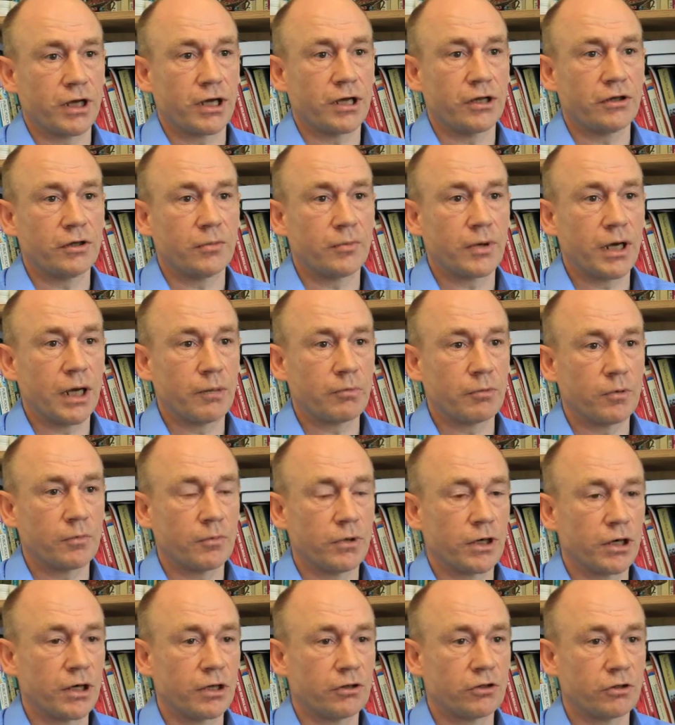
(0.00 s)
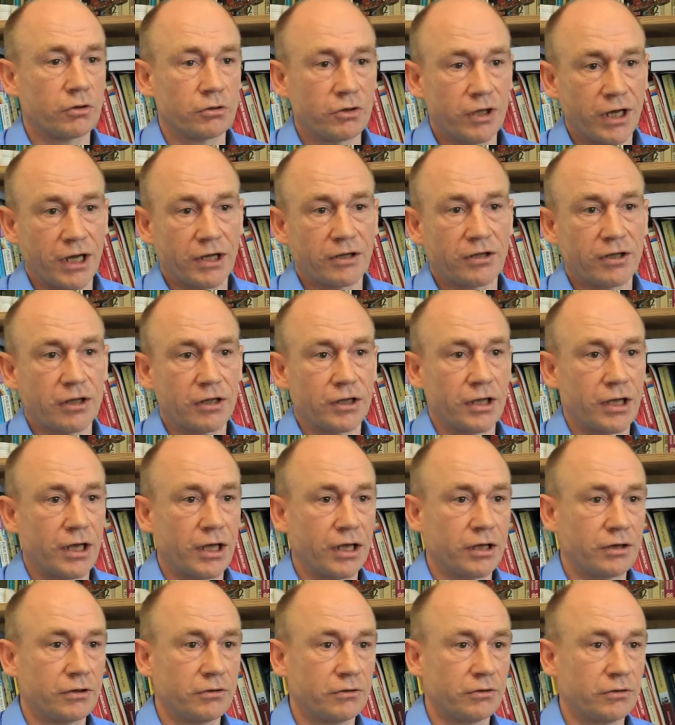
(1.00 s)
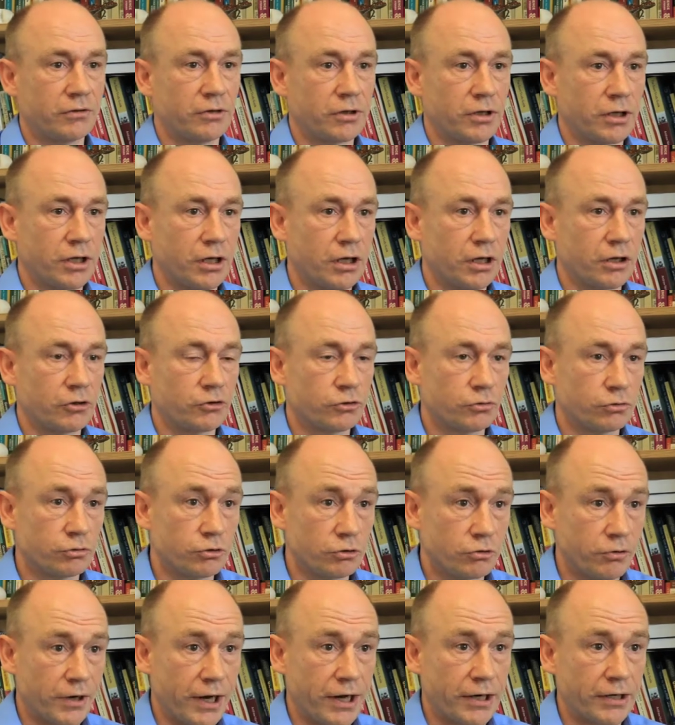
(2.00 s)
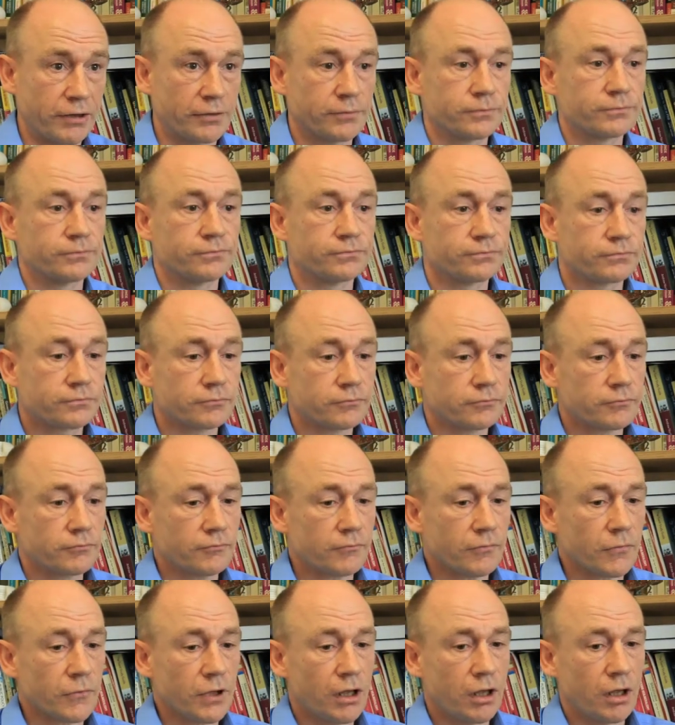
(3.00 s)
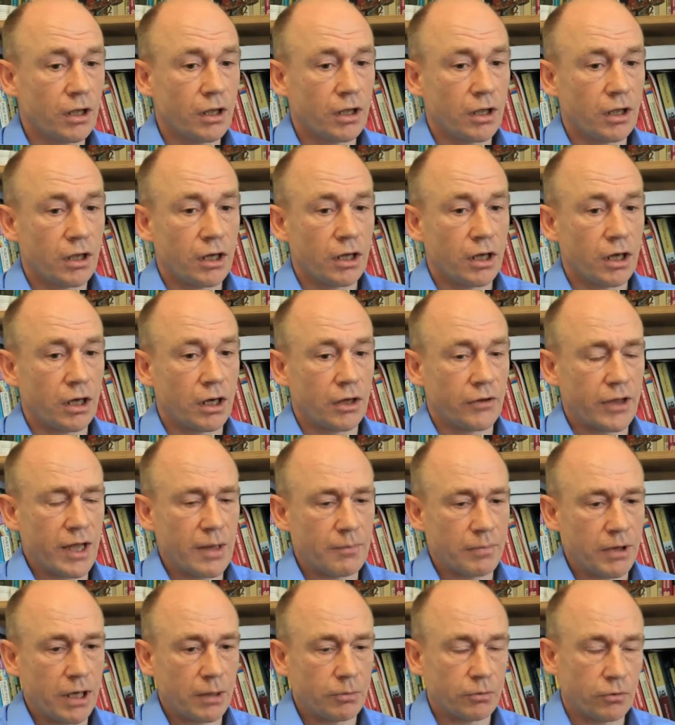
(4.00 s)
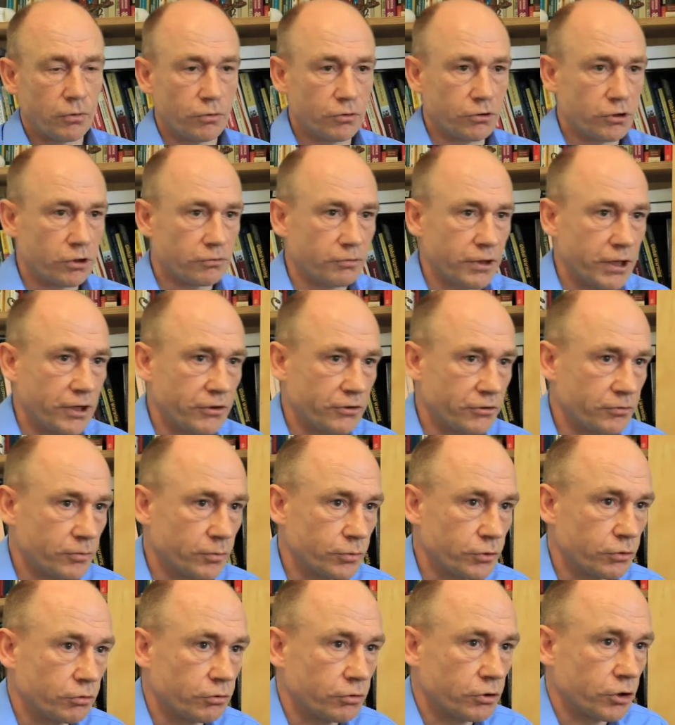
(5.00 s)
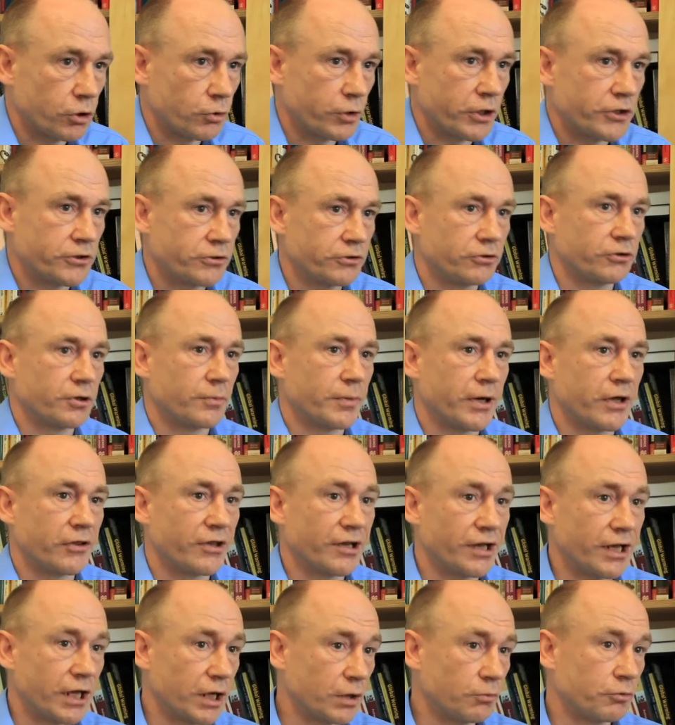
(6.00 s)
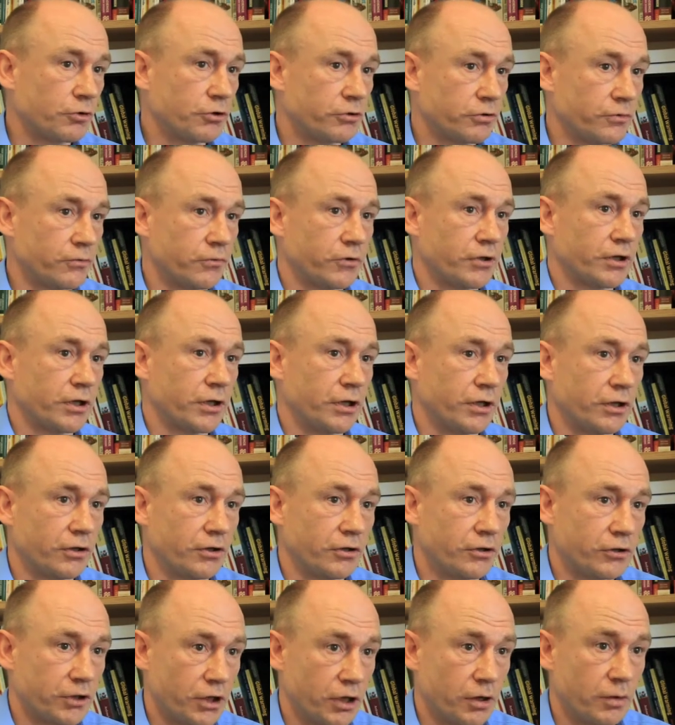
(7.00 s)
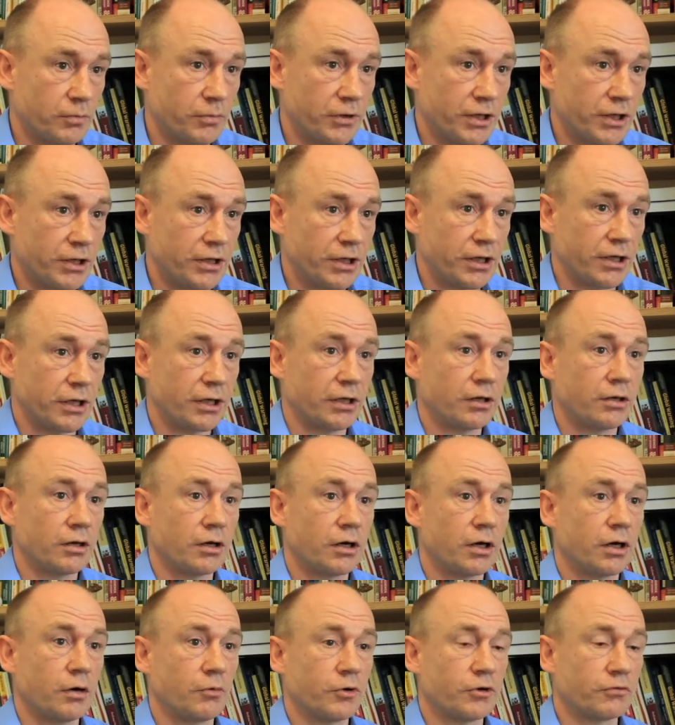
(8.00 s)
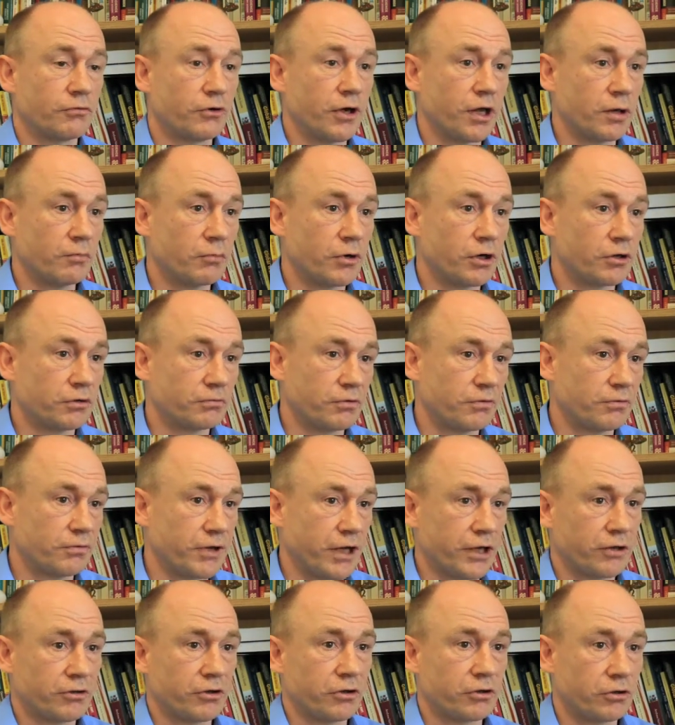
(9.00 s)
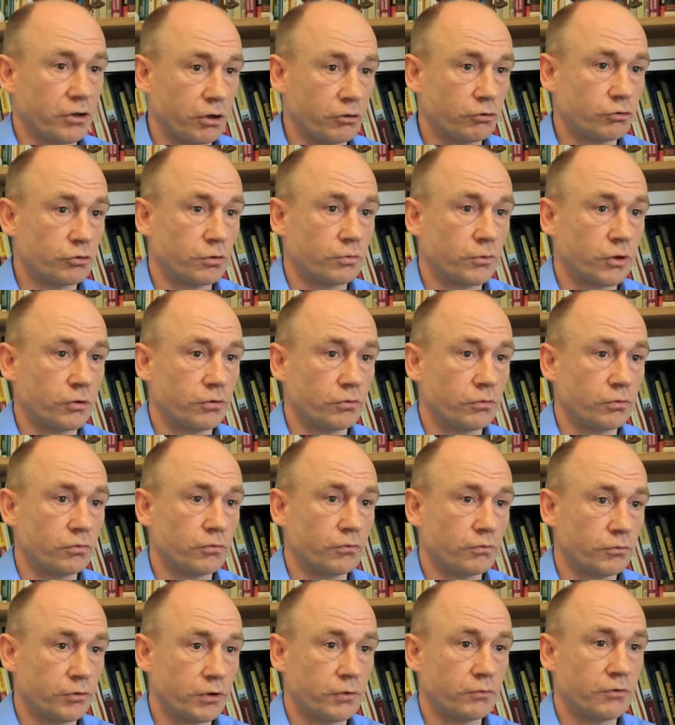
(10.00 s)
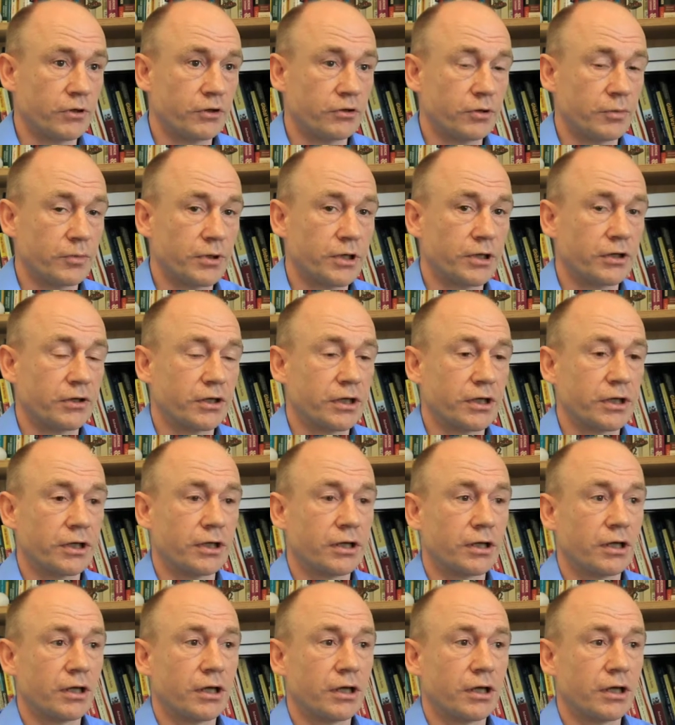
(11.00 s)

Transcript: at in the paper by Soldatic and uh, Sean Gregg. Uh, that paper also raises important questions about the language of the C R P D, uh, which very much reflects a social model view of disability,